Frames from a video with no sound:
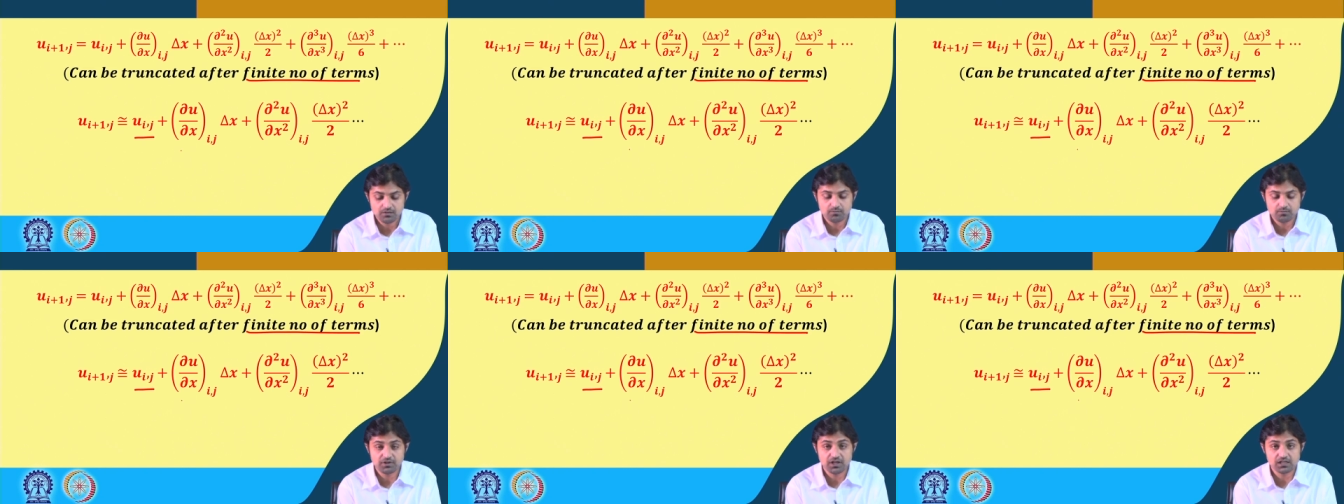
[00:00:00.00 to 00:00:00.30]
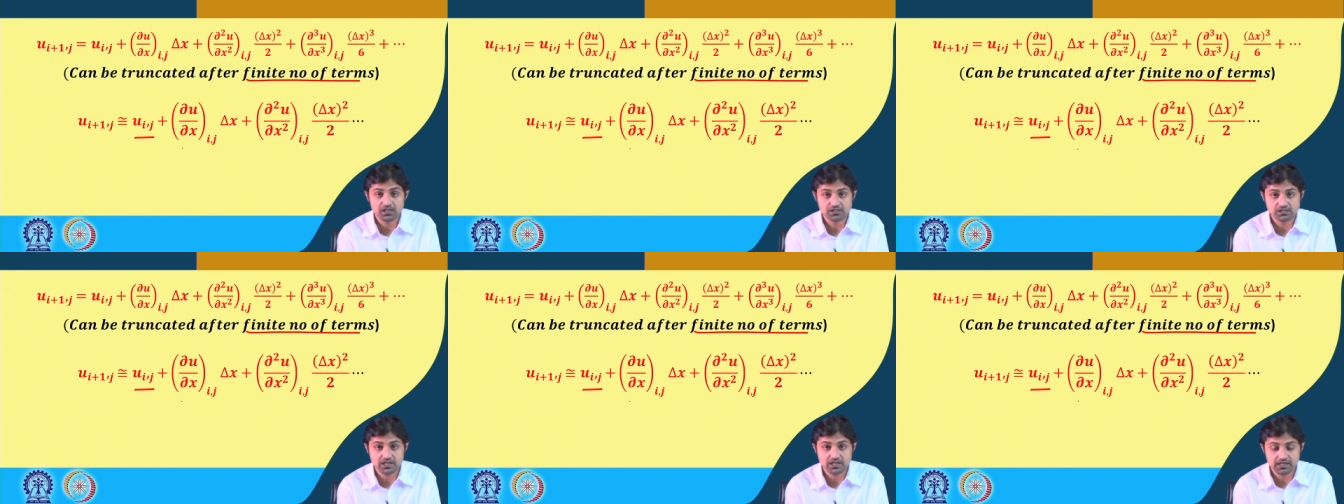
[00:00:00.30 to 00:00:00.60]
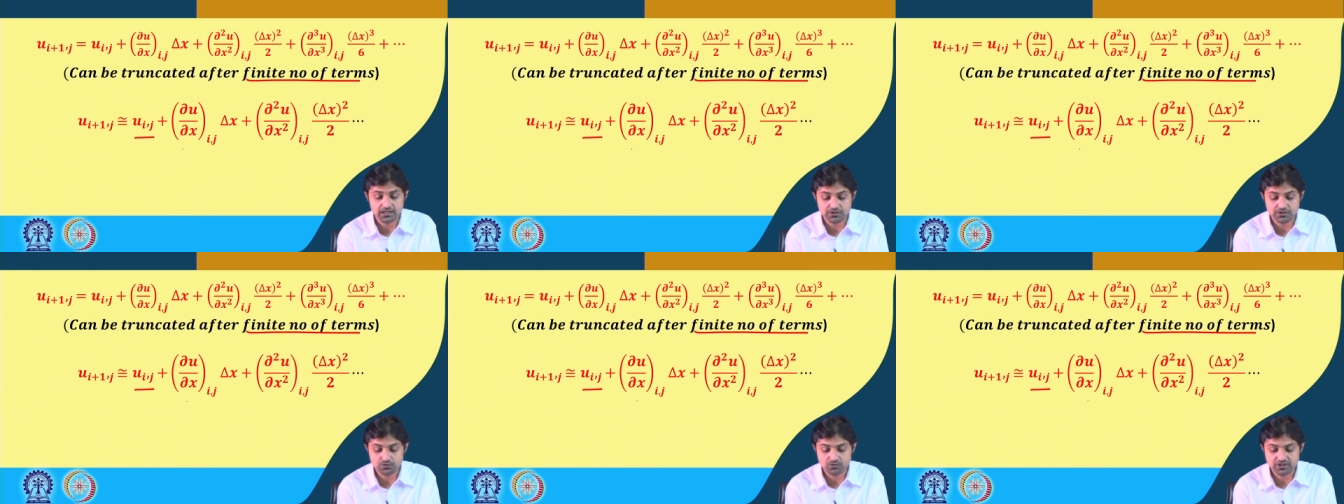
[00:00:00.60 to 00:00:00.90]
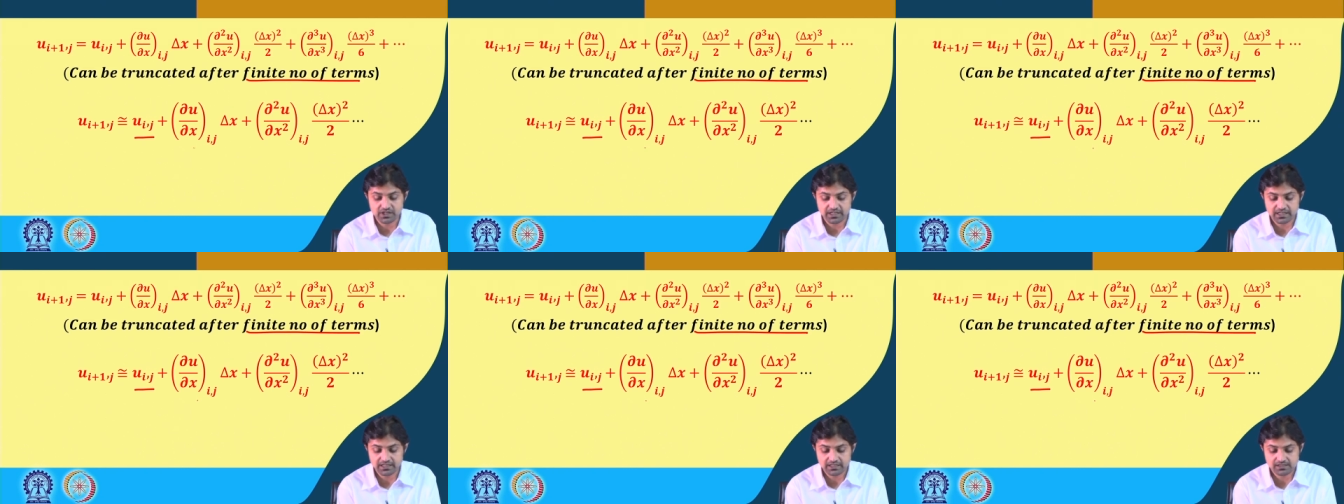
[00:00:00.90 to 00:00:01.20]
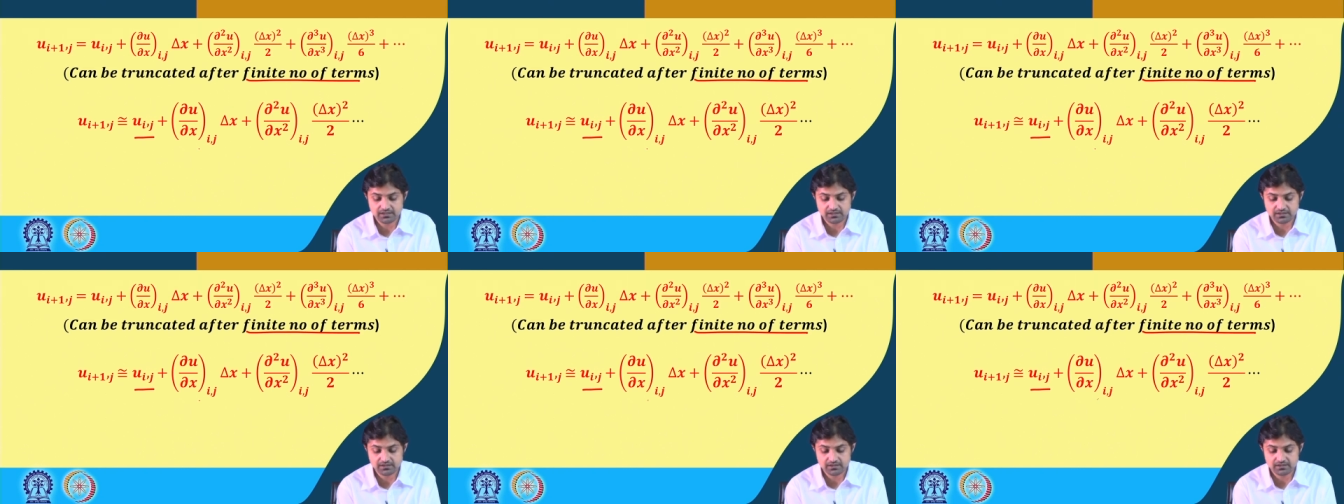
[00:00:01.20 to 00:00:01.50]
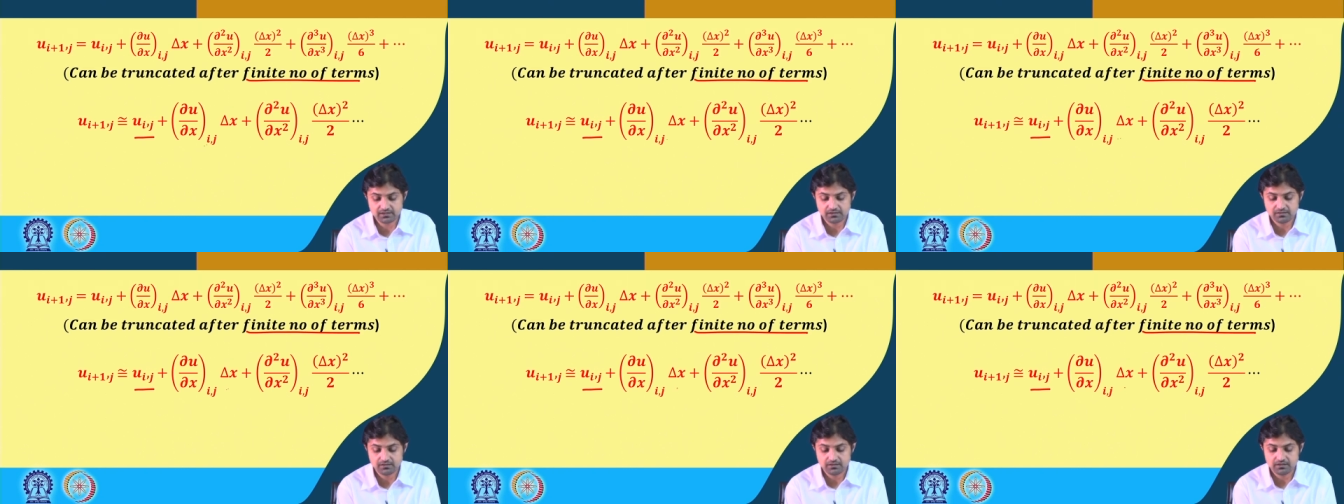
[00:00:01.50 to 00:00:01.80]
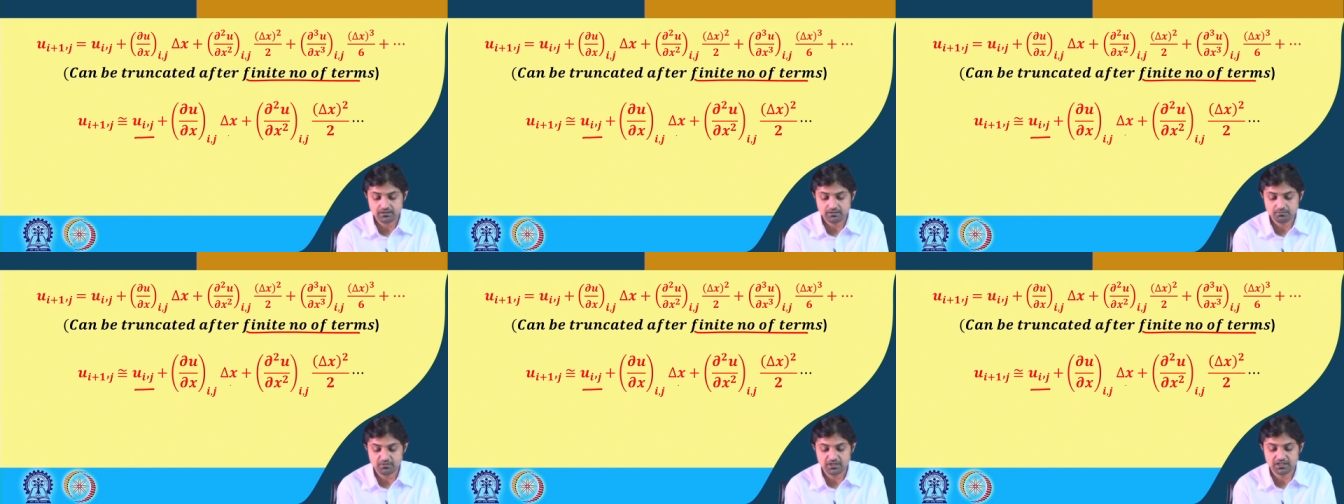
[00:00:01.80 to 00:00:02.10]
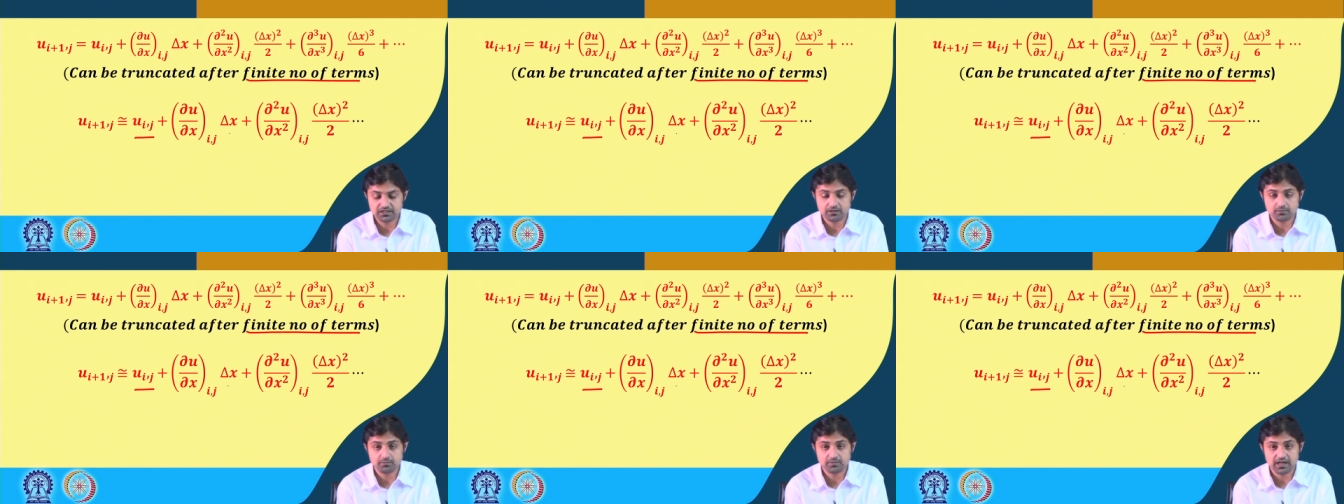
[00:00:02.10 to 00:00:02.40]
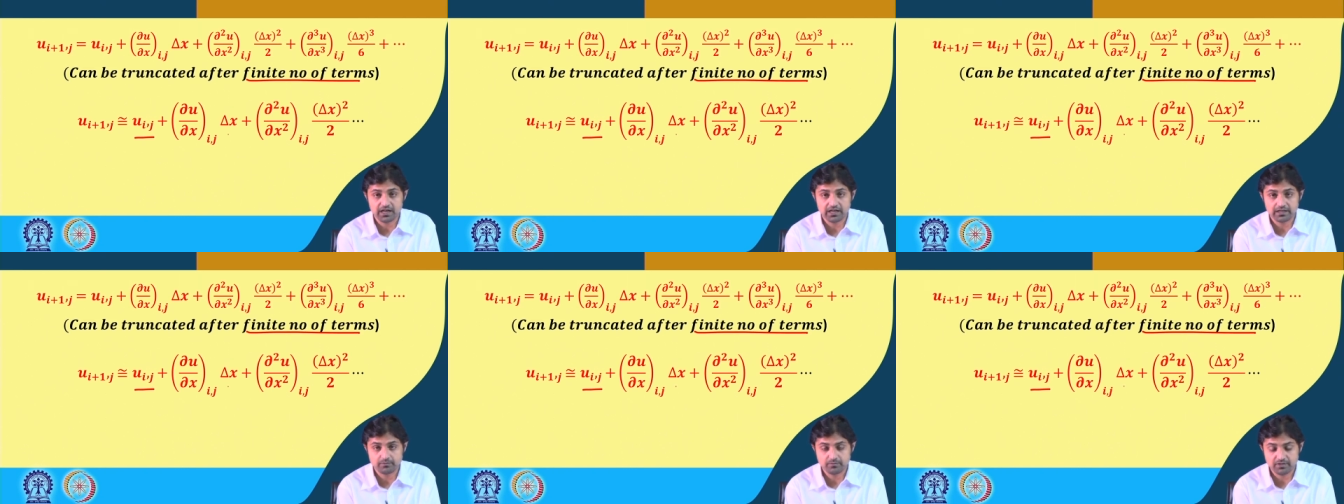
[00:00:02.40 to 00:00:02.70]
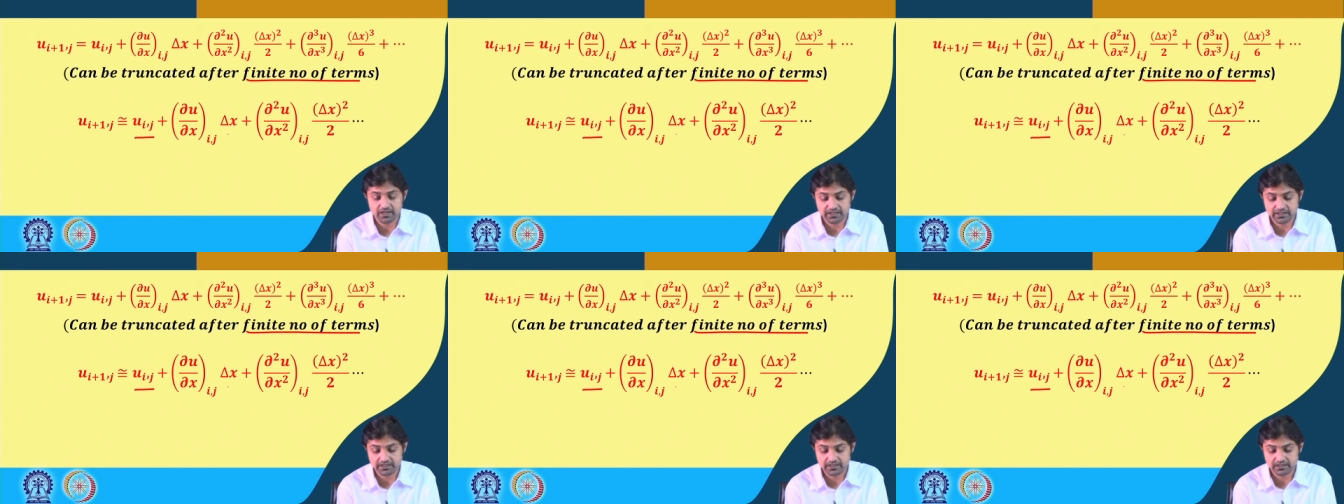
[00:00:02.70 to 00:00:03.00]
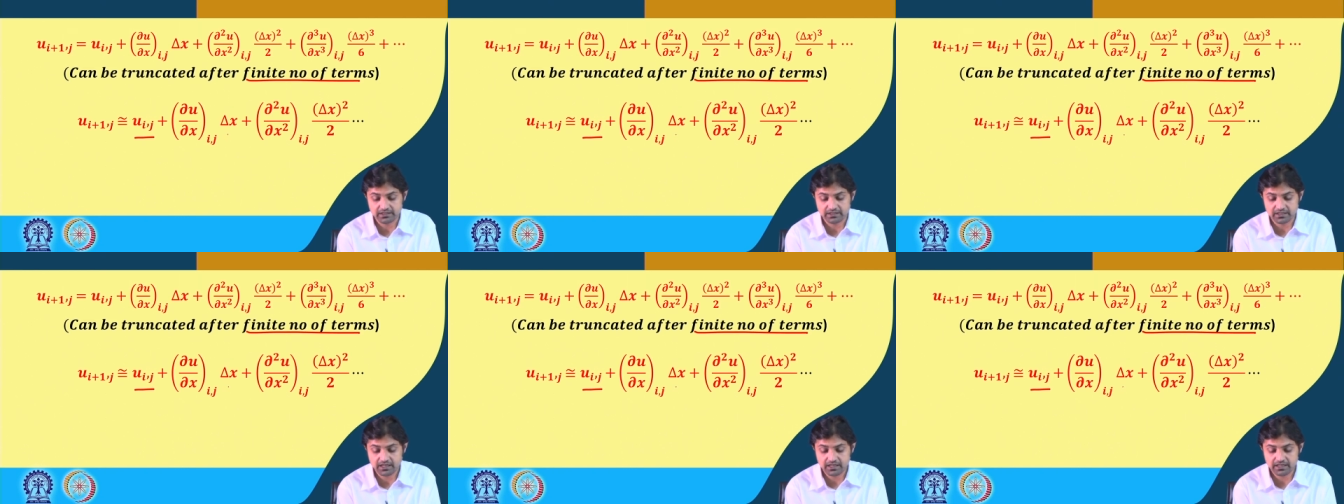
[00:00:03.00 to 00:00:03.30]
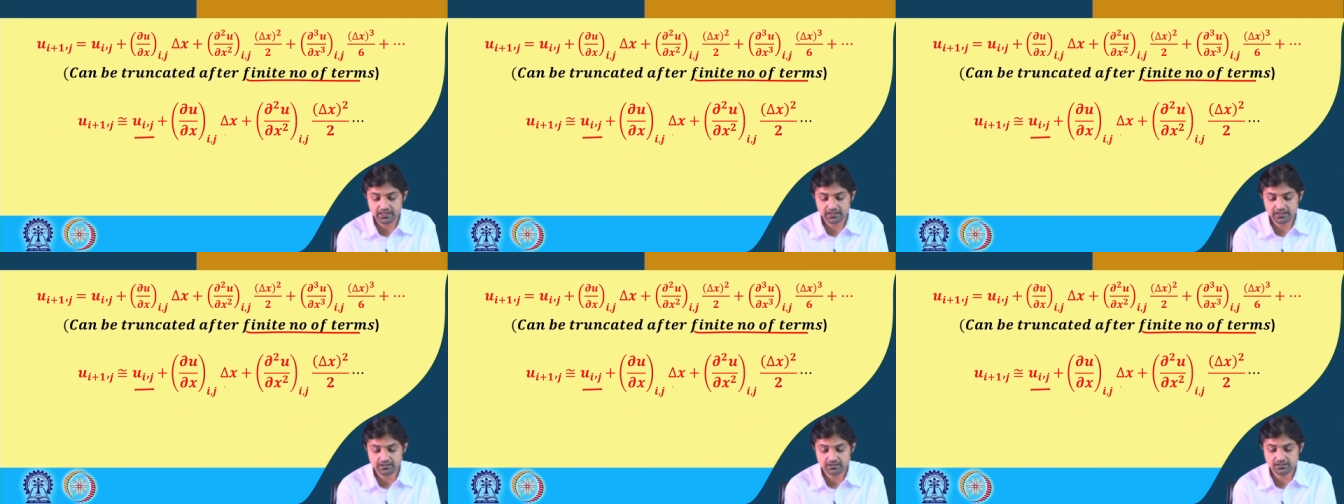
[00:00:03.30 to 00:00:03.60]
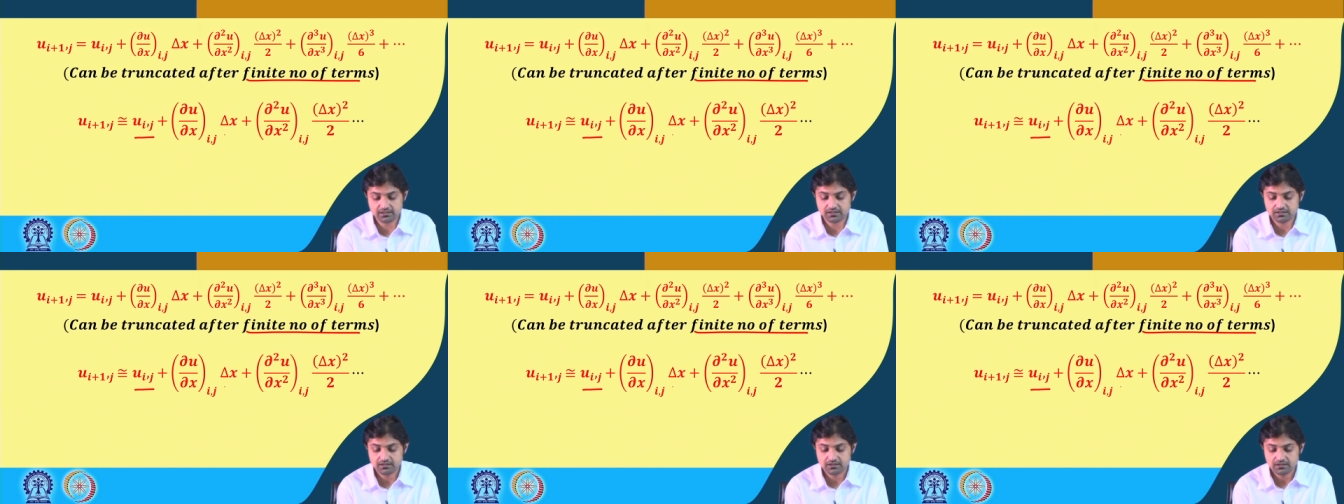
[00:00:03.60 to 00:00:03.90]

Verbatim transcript: plus del u del x multiplied by delta x